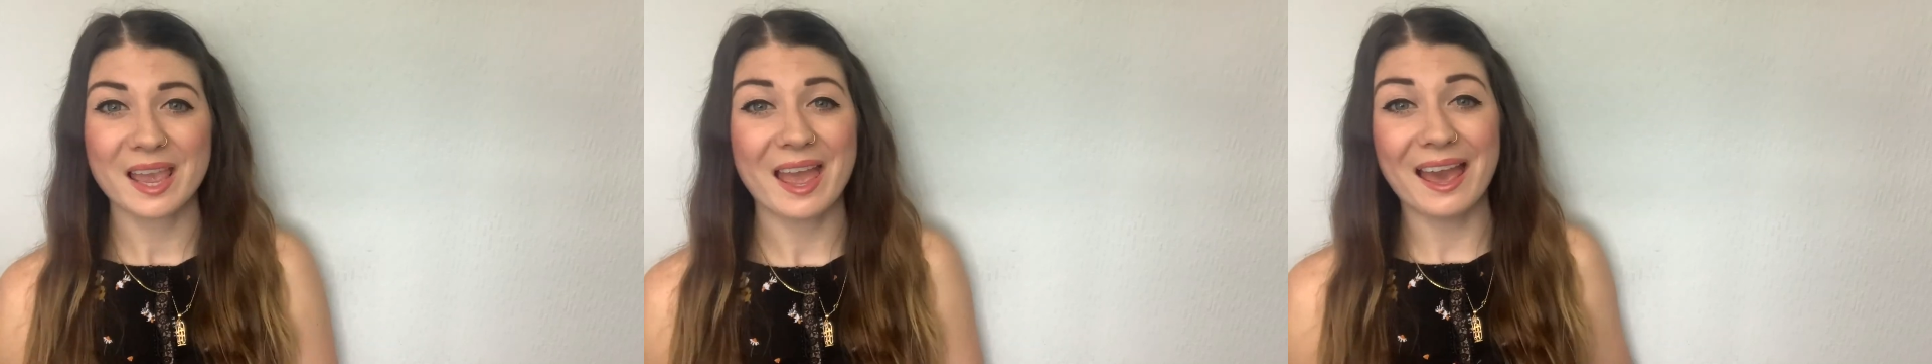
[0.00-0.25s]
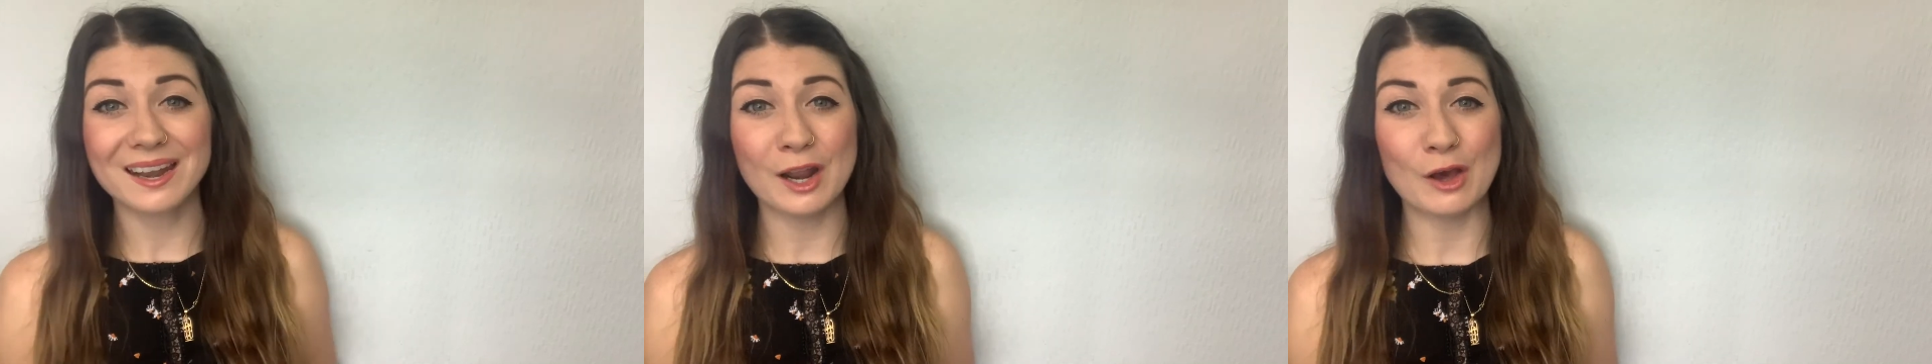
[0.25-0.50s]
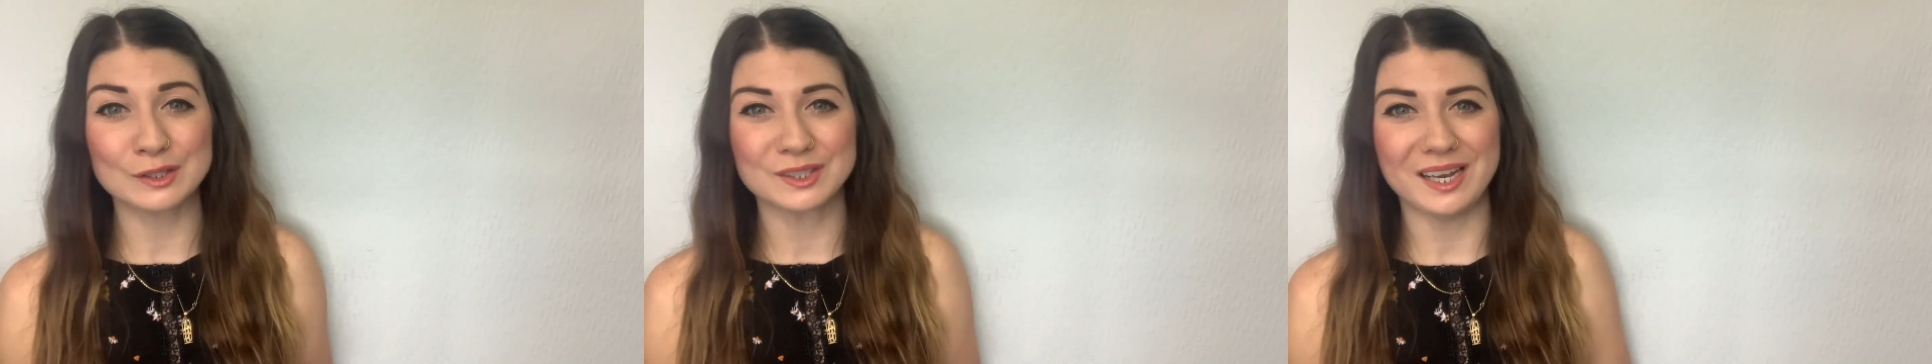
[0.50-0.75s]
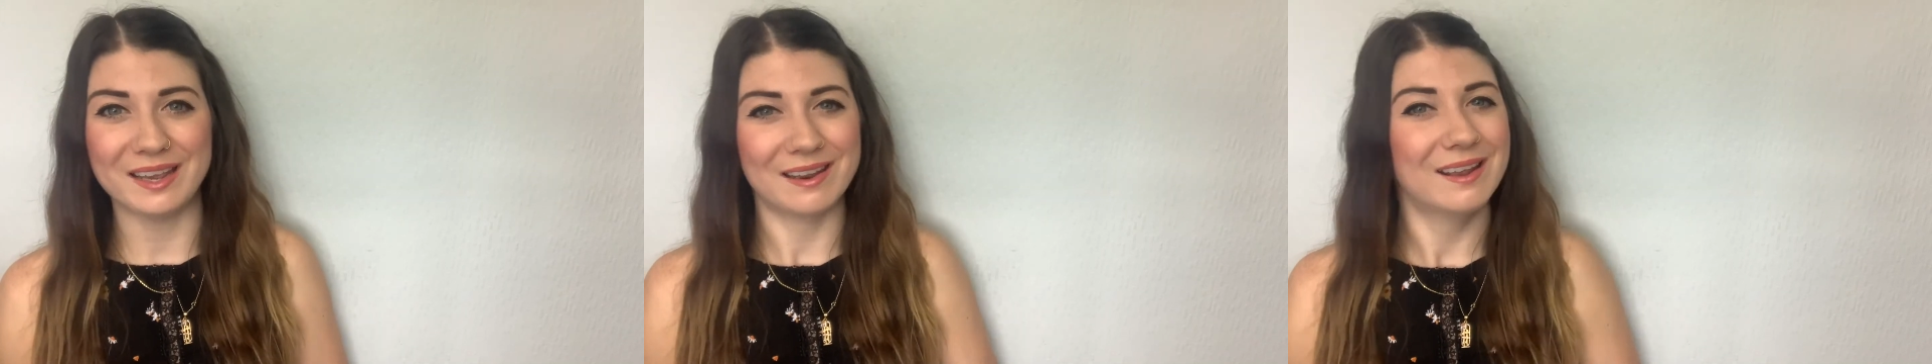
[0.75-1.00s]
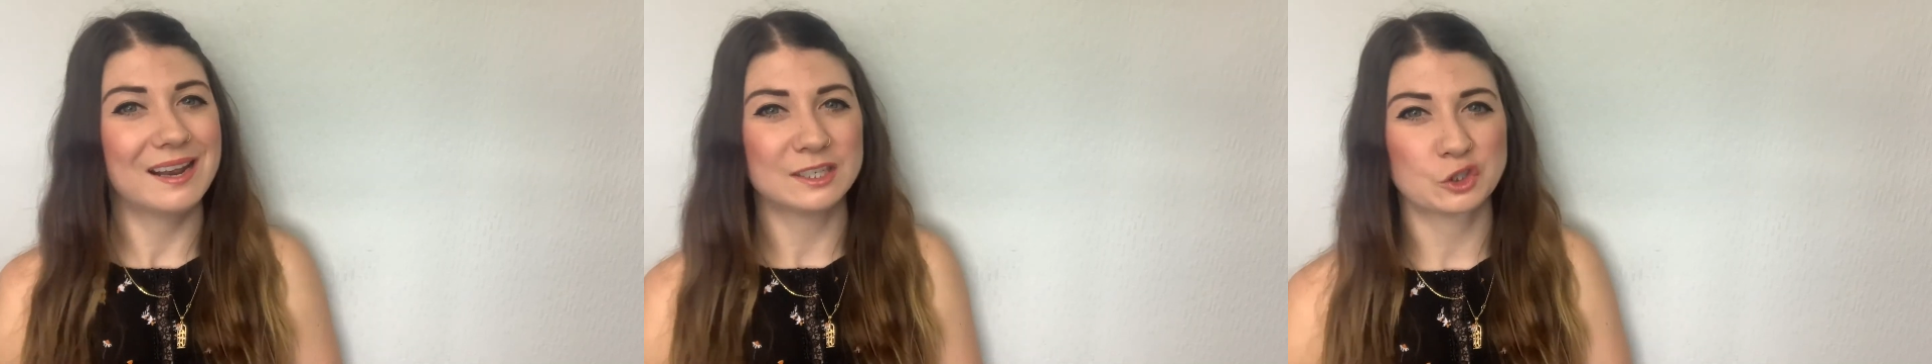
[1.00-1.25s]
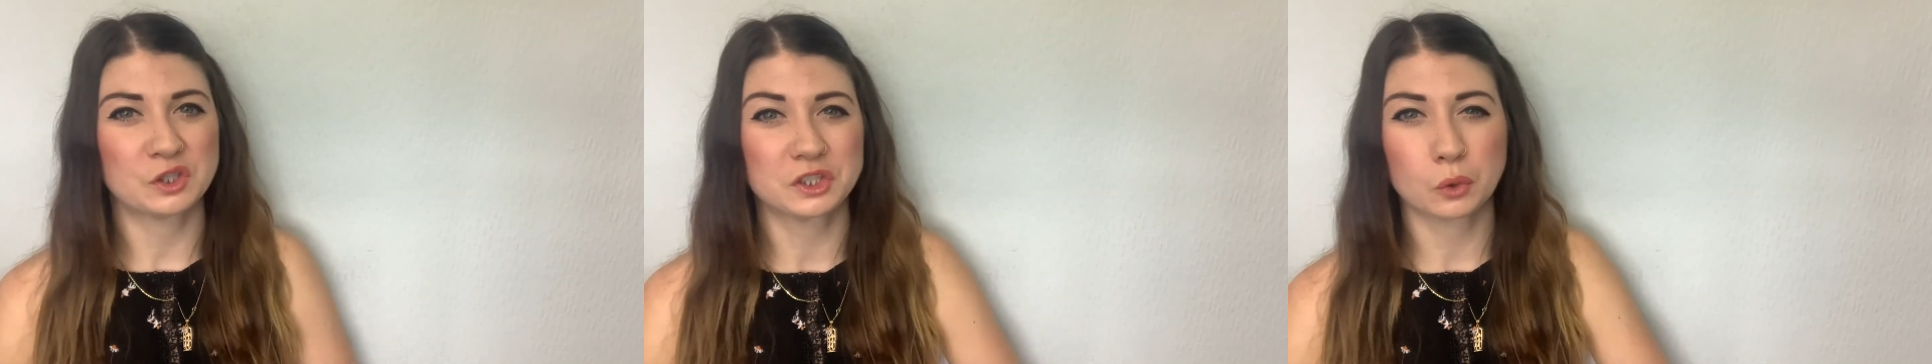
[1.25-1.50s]
And lastly, let's
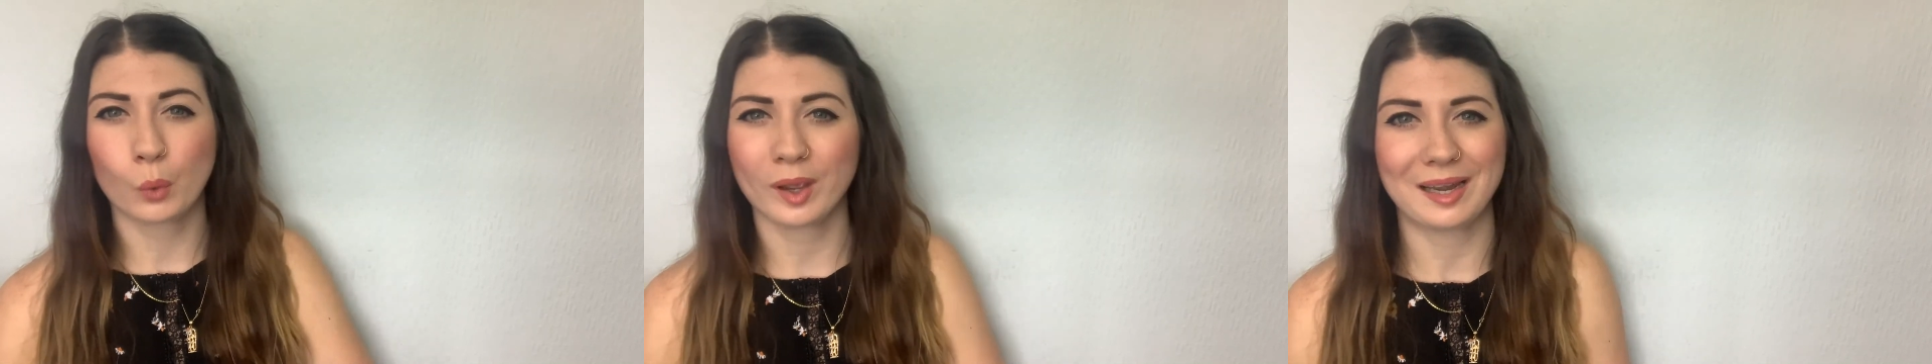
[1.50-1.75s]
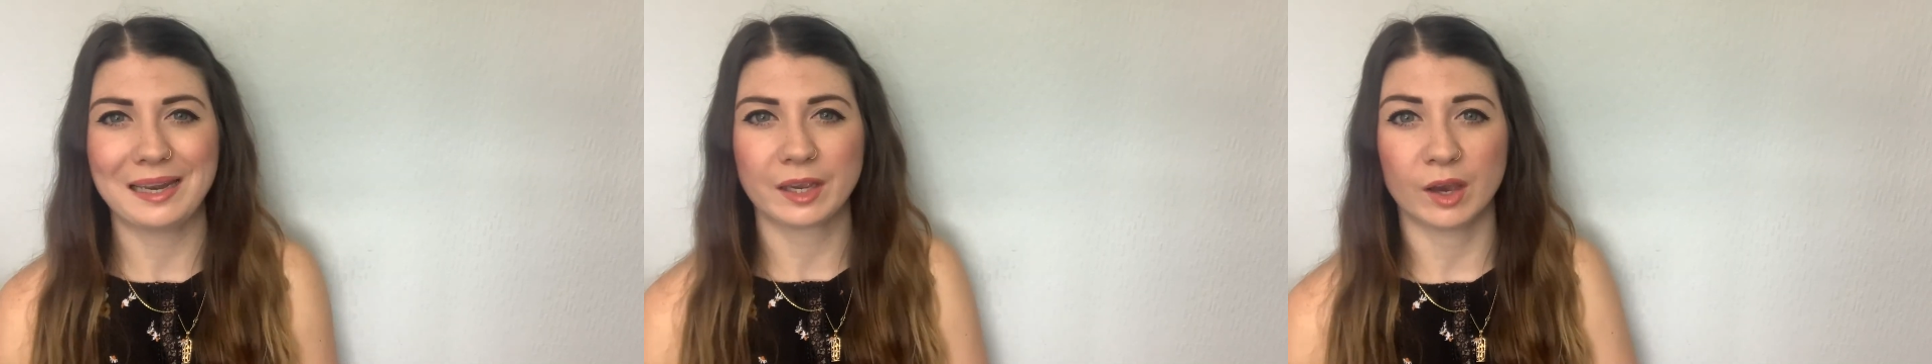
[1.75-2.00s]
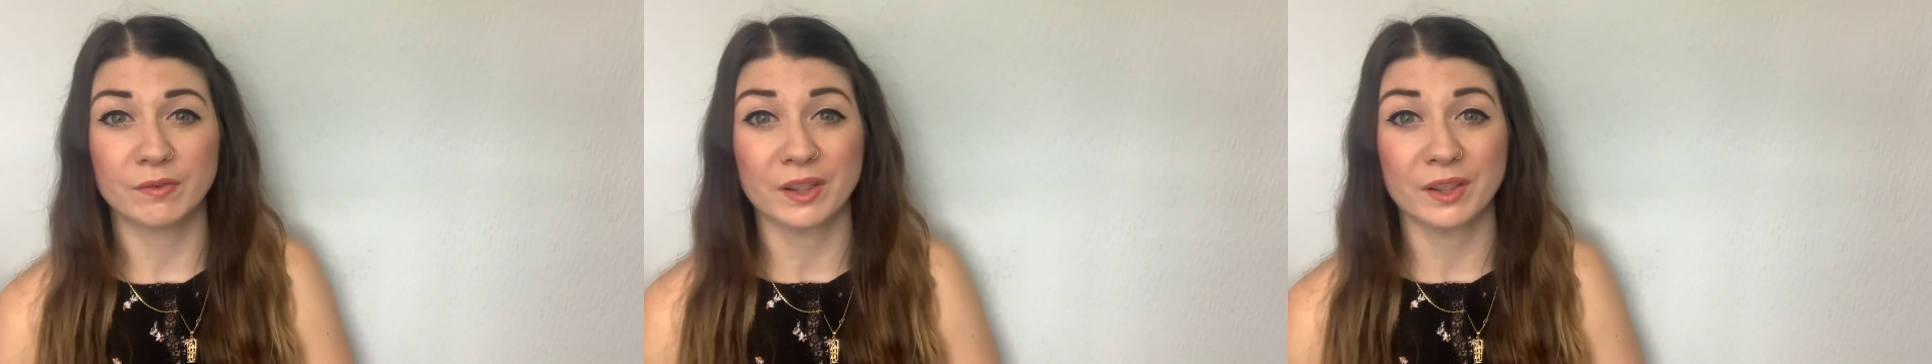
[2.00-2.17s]
just quickly cover